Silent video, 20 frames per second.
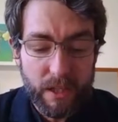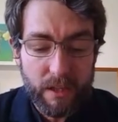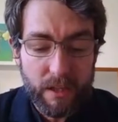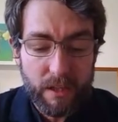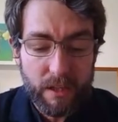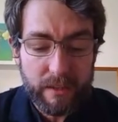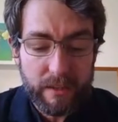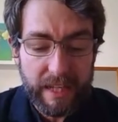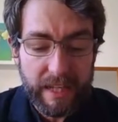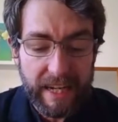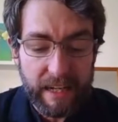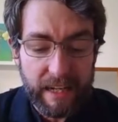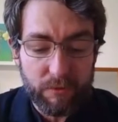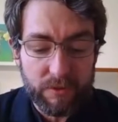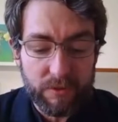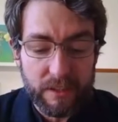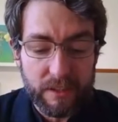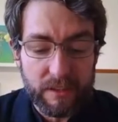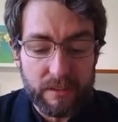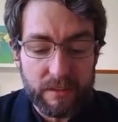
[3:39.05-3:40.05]
The
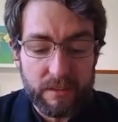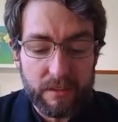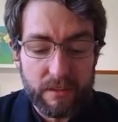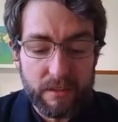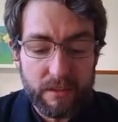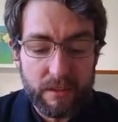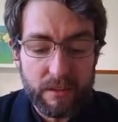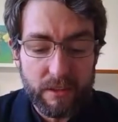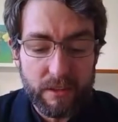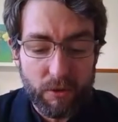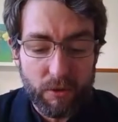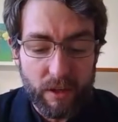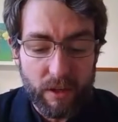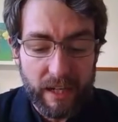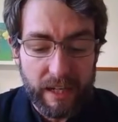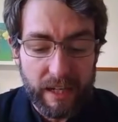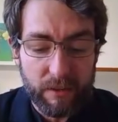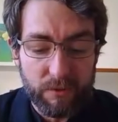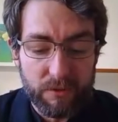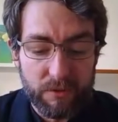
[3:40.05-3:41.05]
houses, your
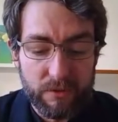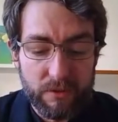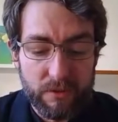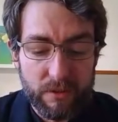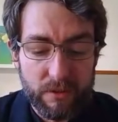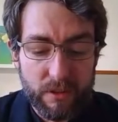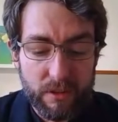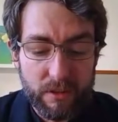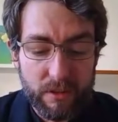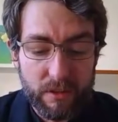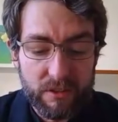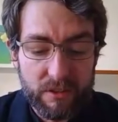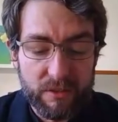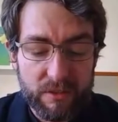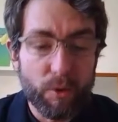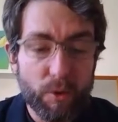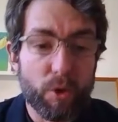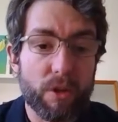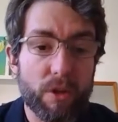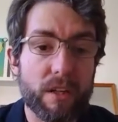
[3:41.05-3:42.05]
house,
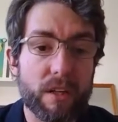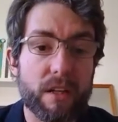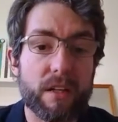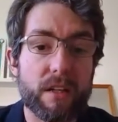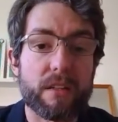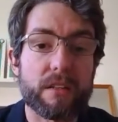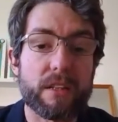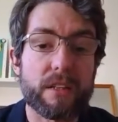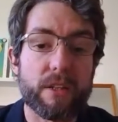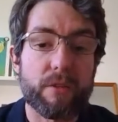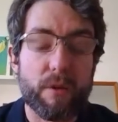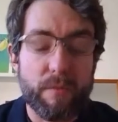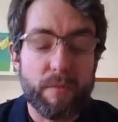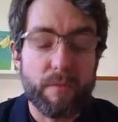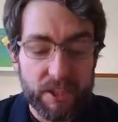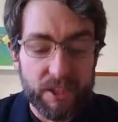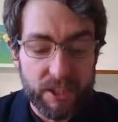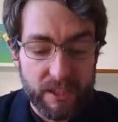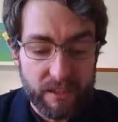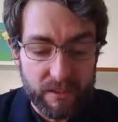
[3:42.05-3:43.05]
smaller than you
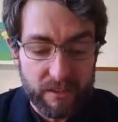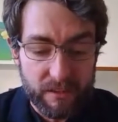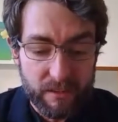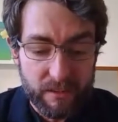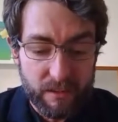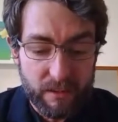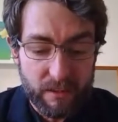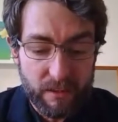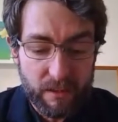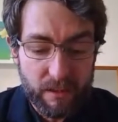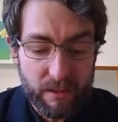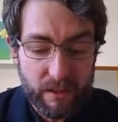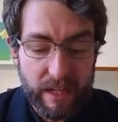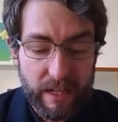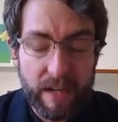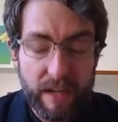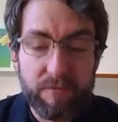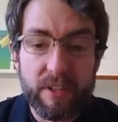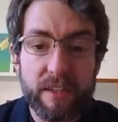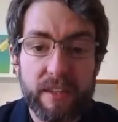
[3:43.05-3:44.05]
imagined.
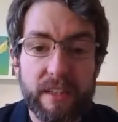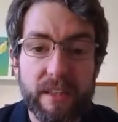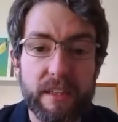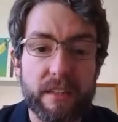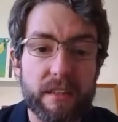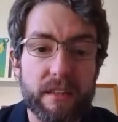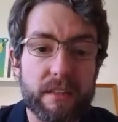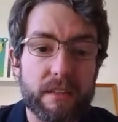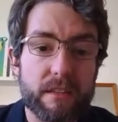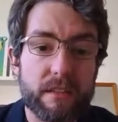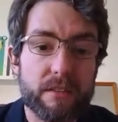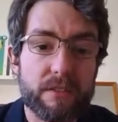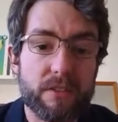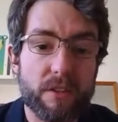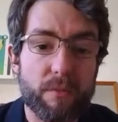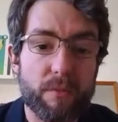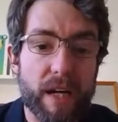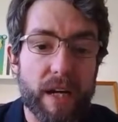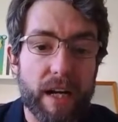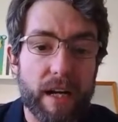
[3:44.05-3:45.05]
Everything
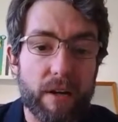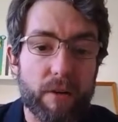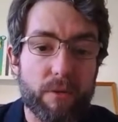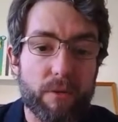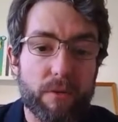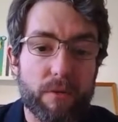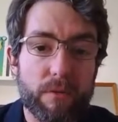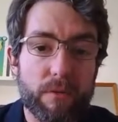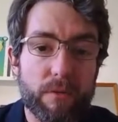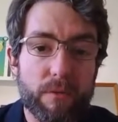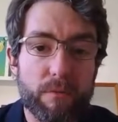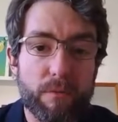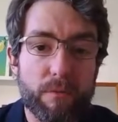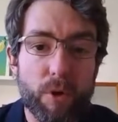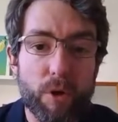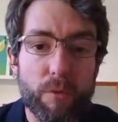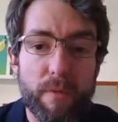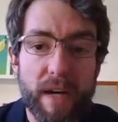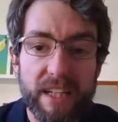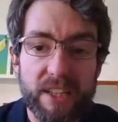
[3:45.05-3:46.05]
somehow
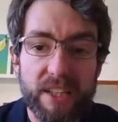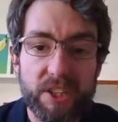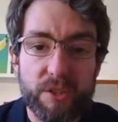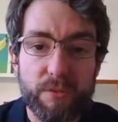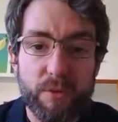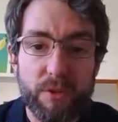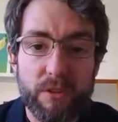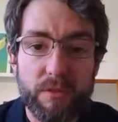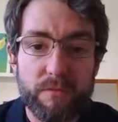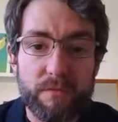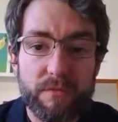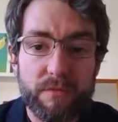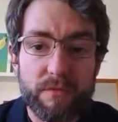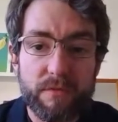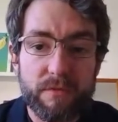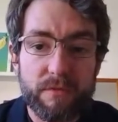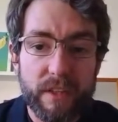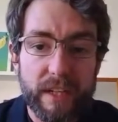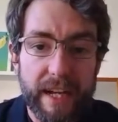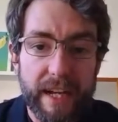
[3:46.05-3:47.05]
more manageable
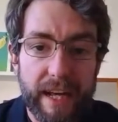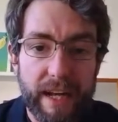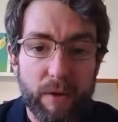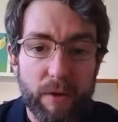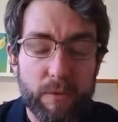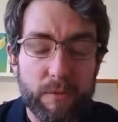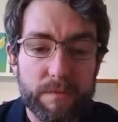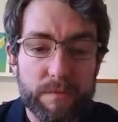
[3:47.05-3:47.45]
for now.